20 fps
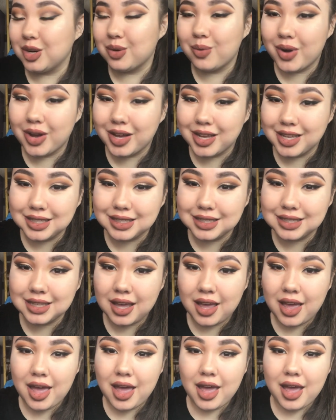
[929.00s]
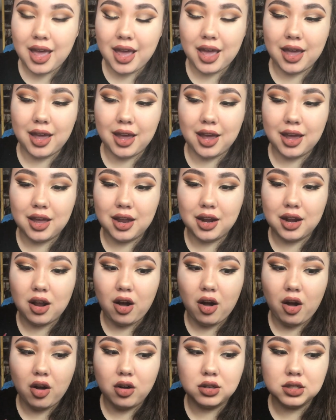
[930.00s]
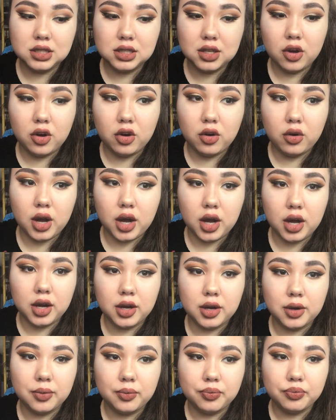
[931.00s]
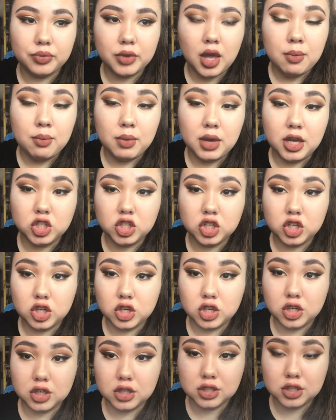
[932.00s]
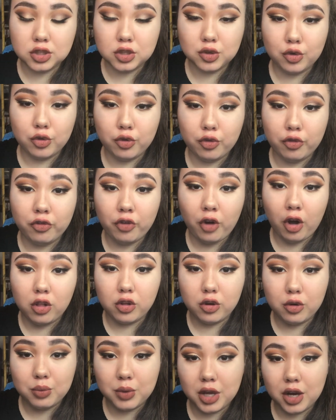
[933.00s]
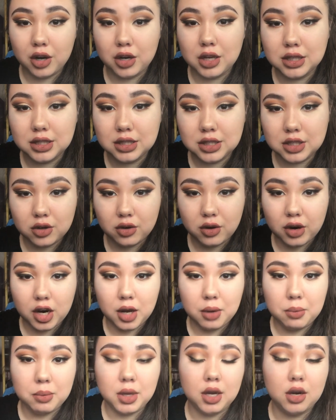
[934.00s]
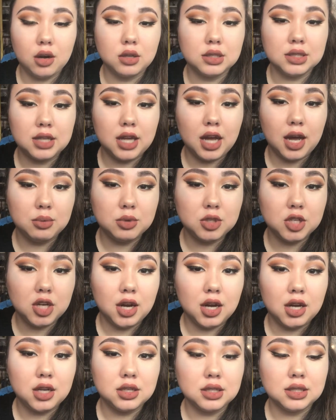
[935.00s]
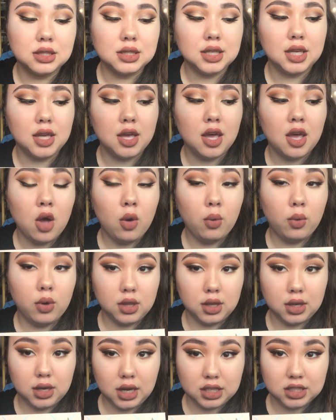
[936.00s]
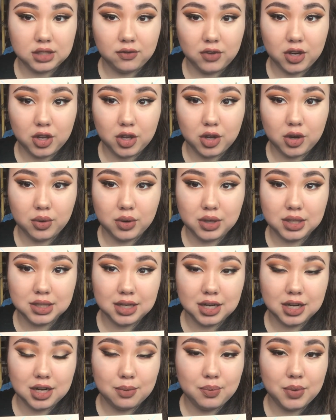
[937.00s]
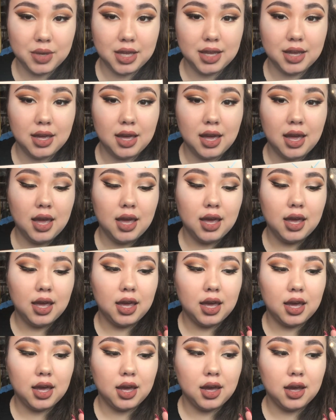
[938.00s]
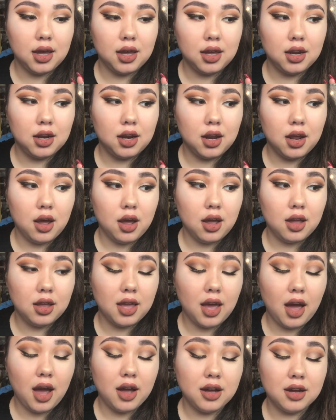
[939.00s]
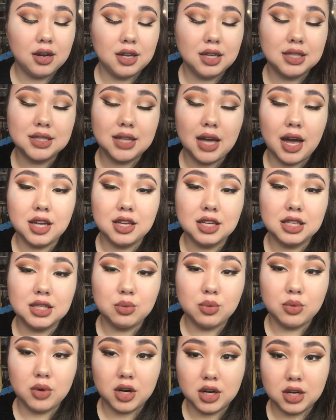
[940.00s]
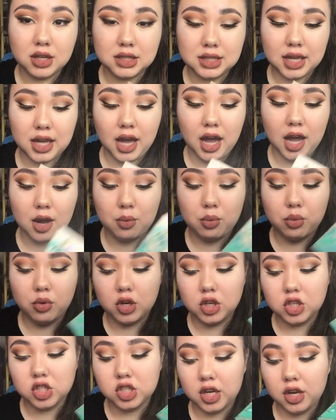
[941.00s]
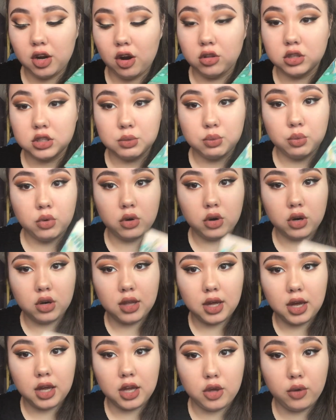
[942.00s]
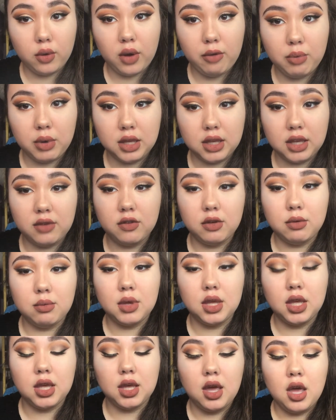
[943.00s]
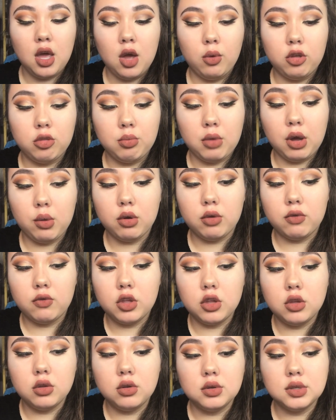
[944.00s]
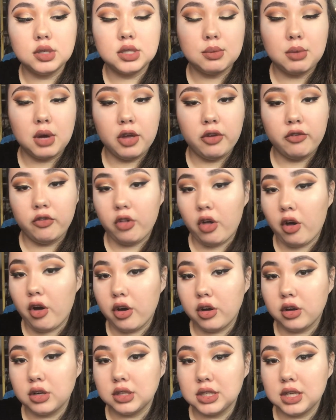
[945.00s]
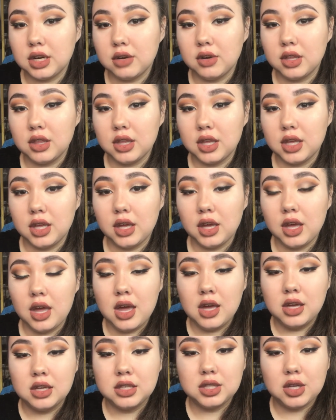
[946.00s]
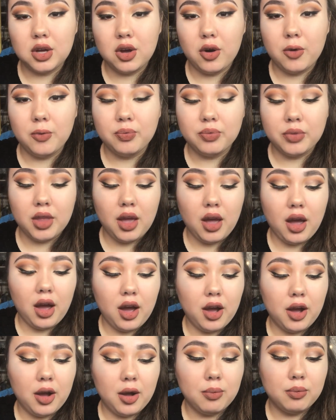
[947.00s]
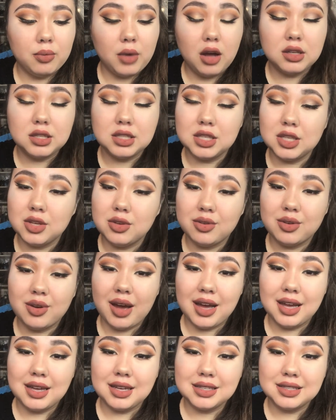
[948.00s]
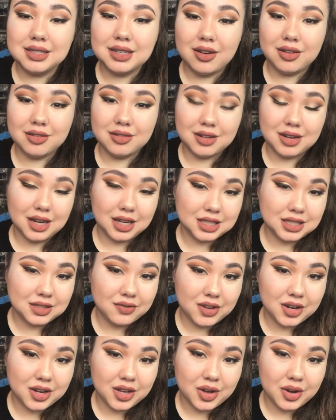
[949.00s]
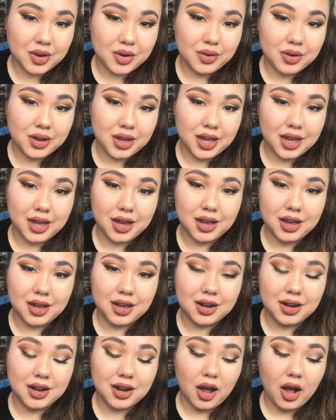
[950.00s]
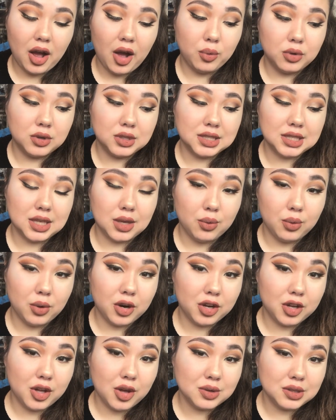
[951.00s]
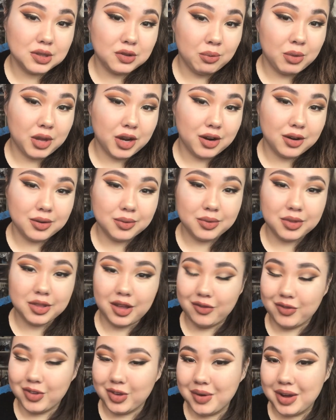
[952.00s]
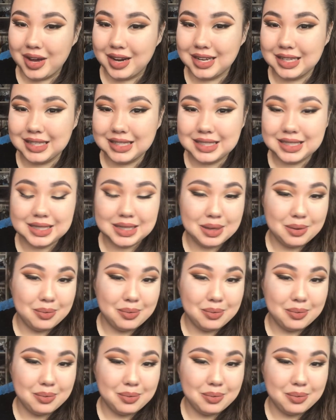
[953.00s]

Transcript: was. And also make sure to follow me on Instagram and on Snapchat to see when the next video is going to be. And yeah, honeys, I just want to say I appreciate all the support that you have been giving me with my reviews and my vlogs and everything. So I'll see you guys on the next video, and we'll see where it goes from there. Love you, honeys.